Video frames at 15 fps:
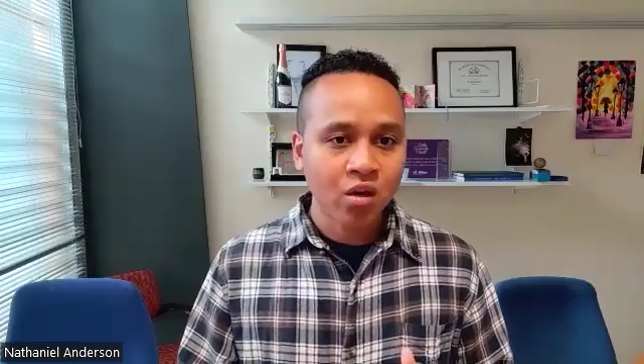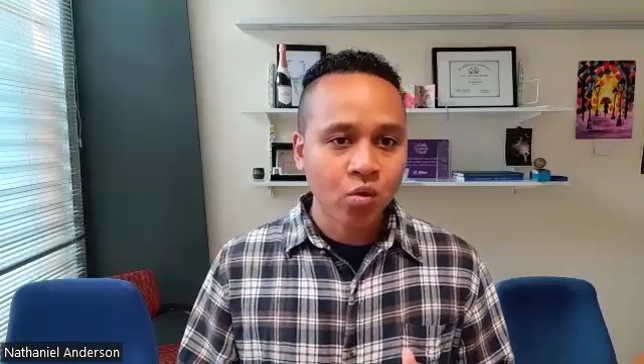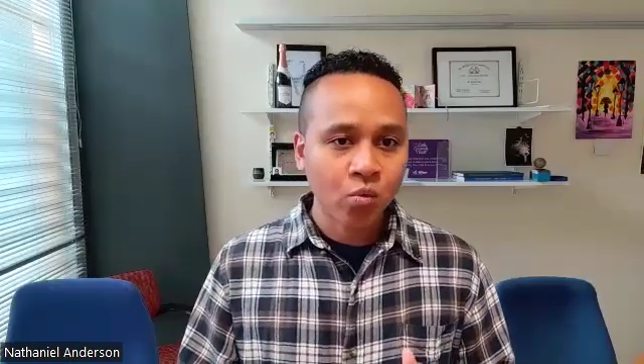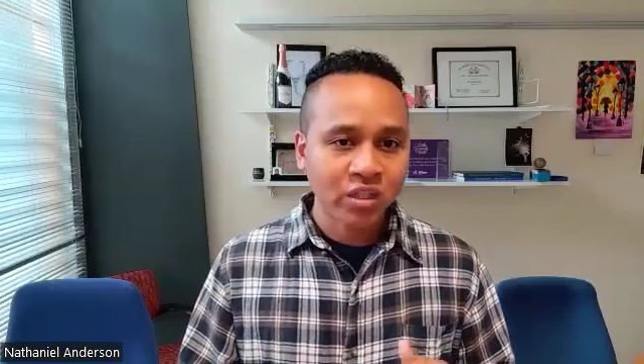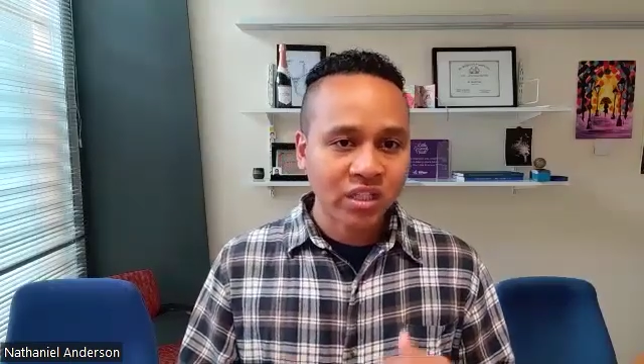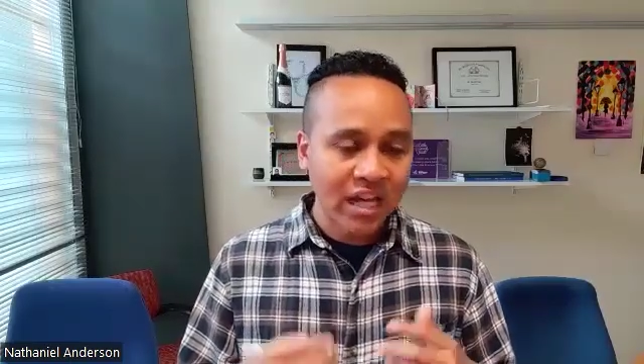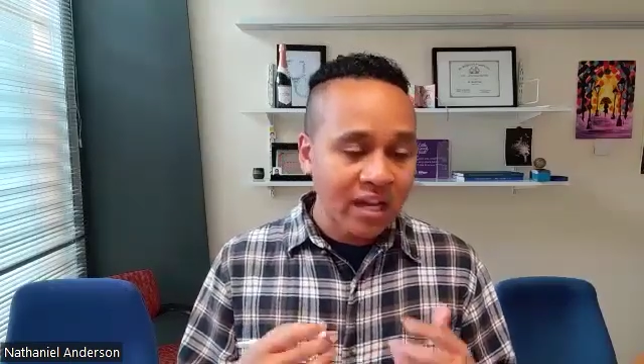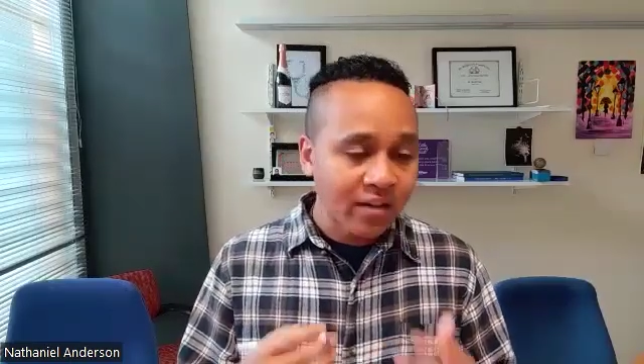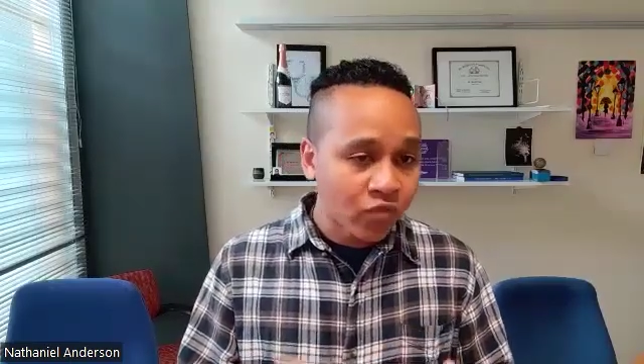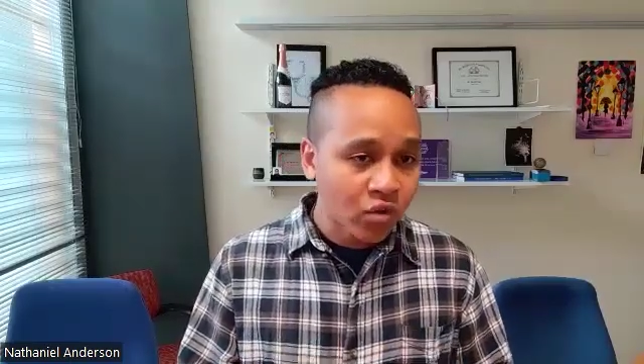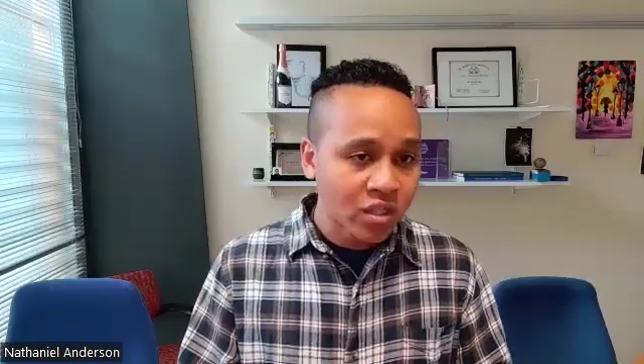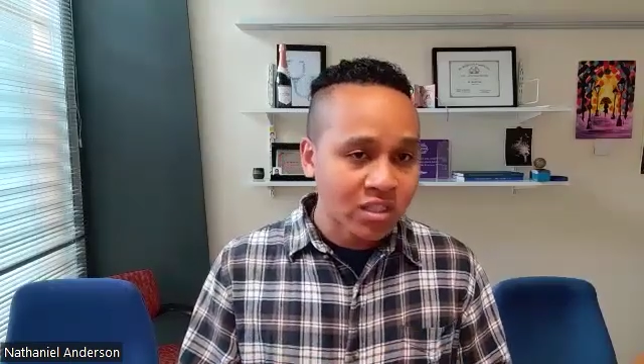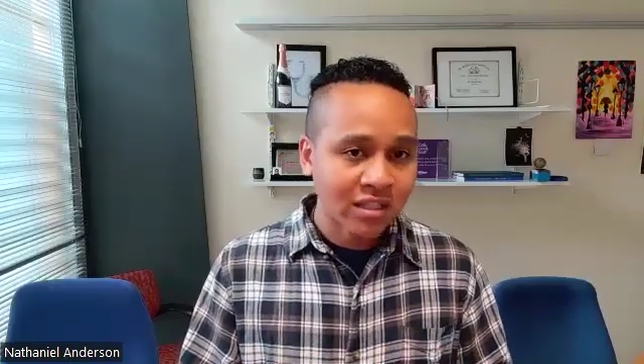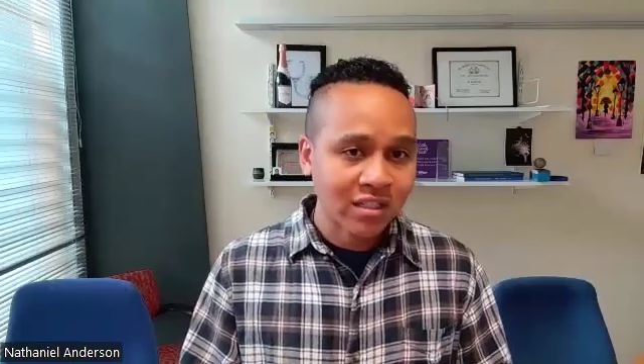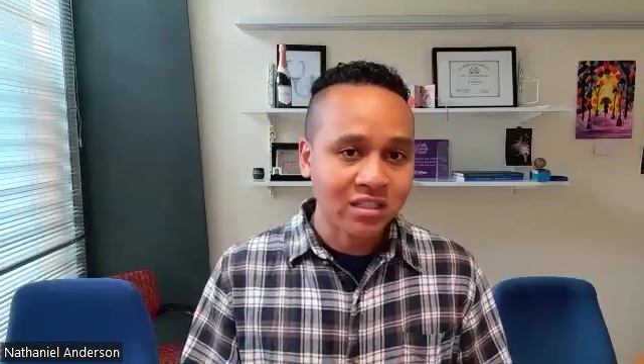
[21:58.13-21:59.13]
with the
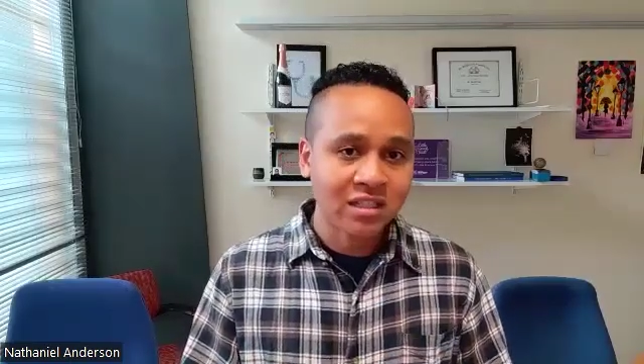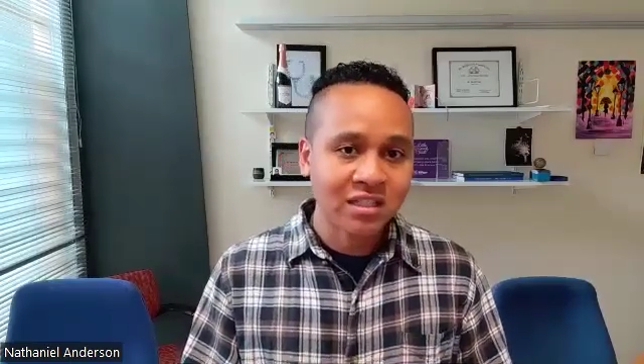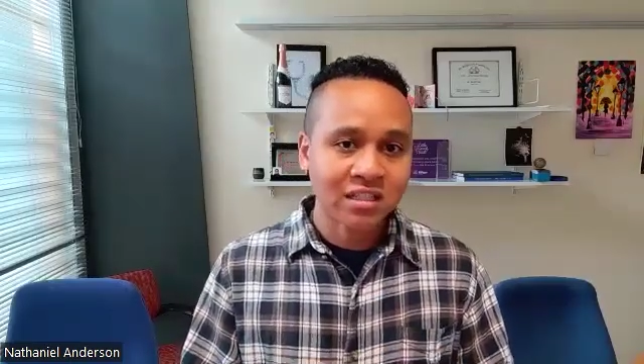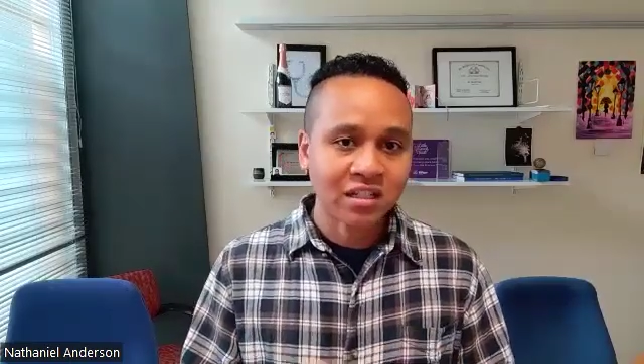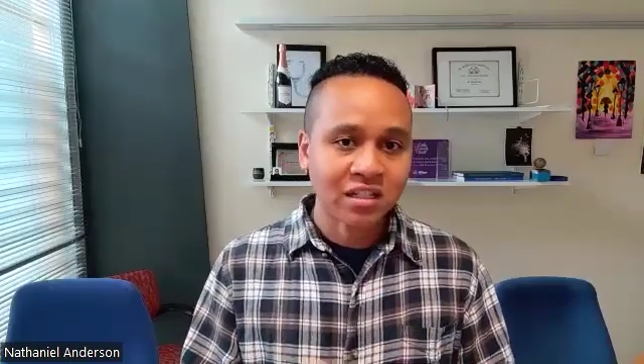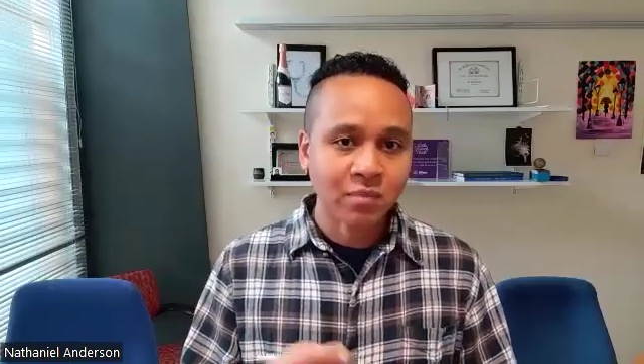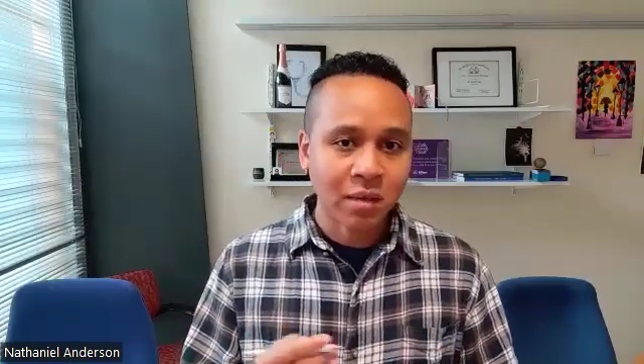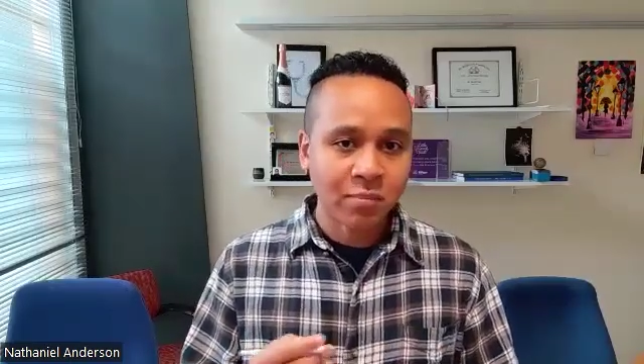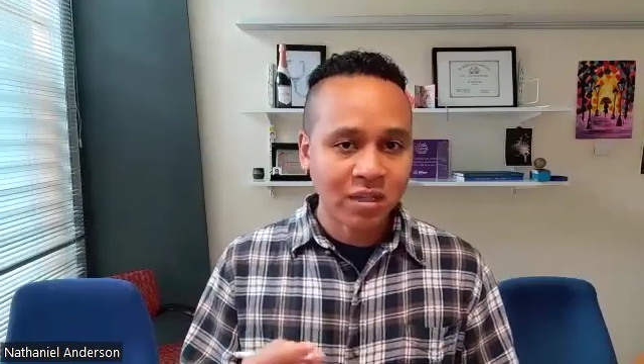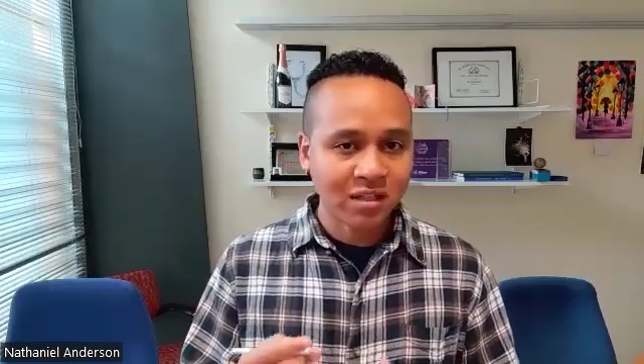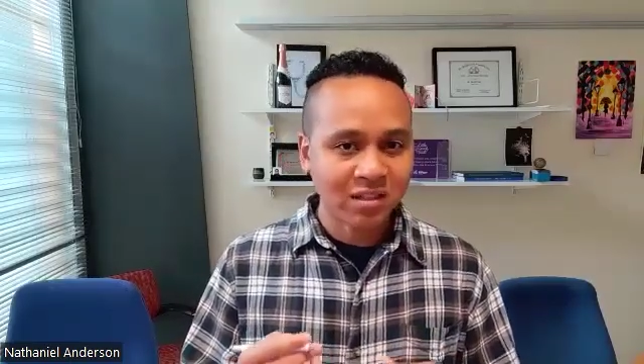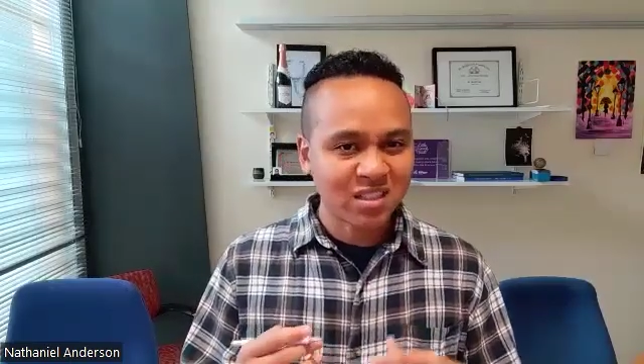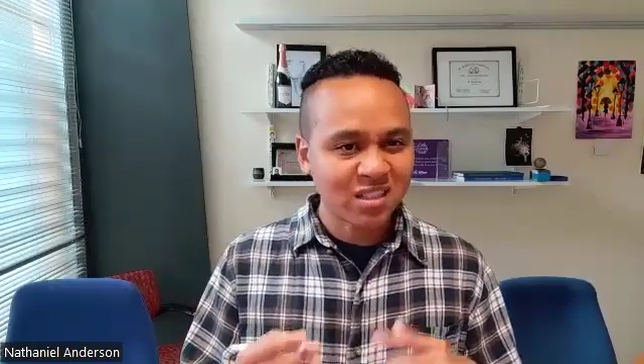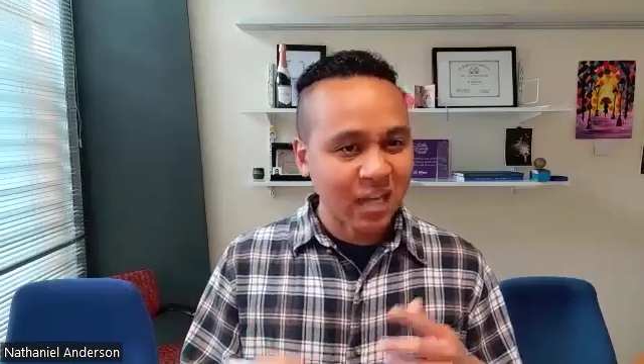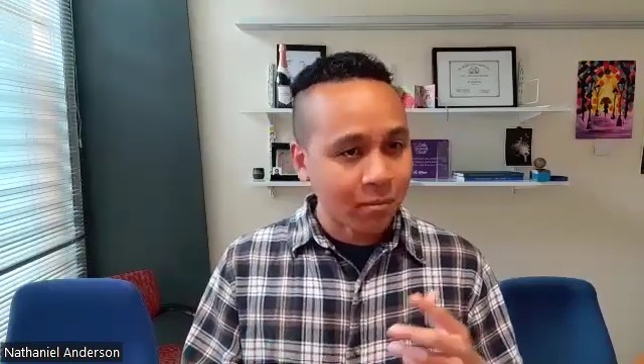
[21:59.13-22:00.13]
inference that these T cells might be
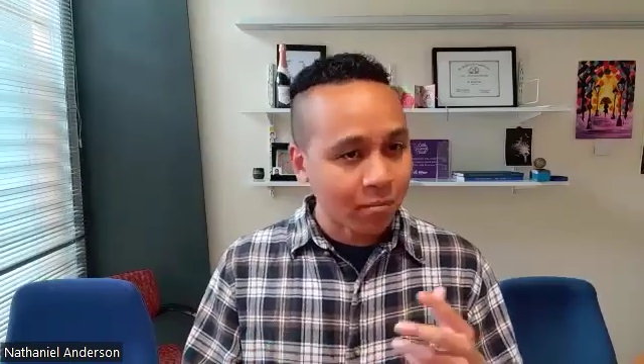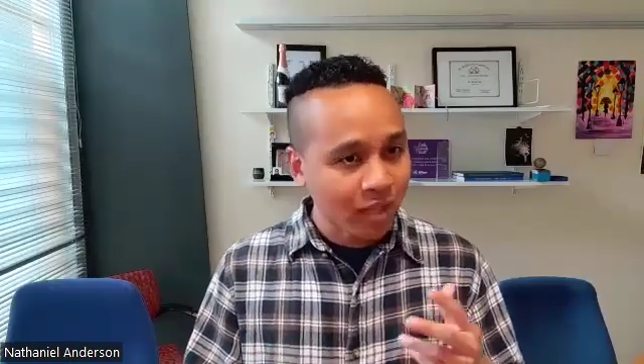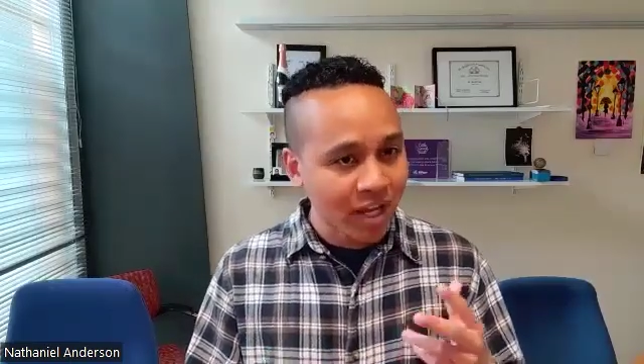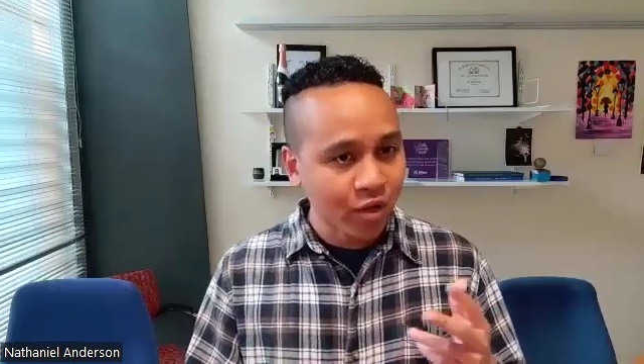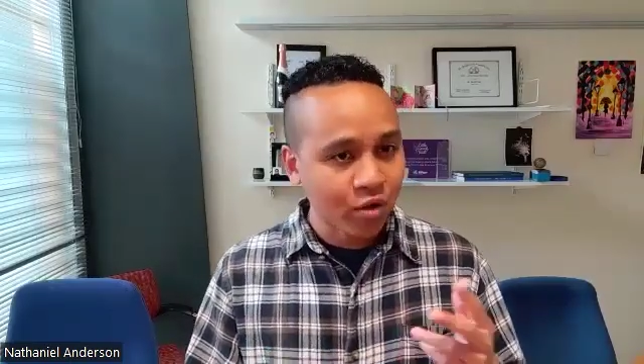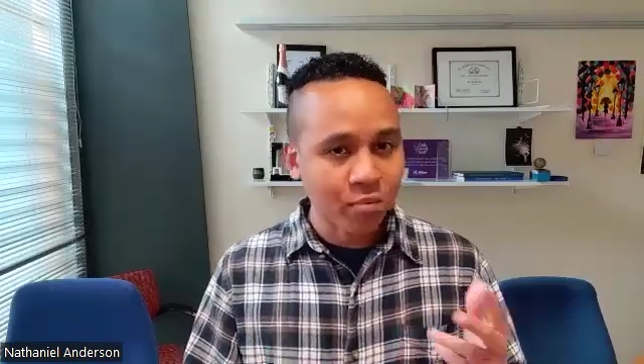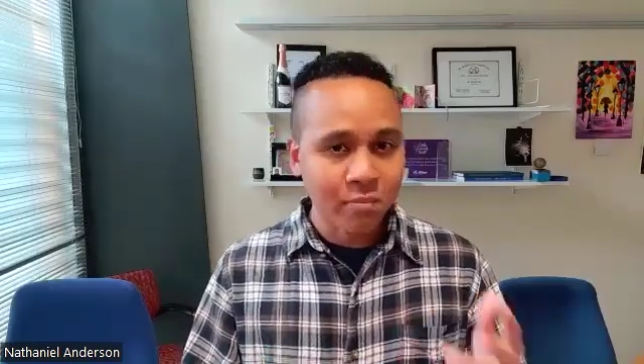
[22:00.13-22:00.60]
stem-like or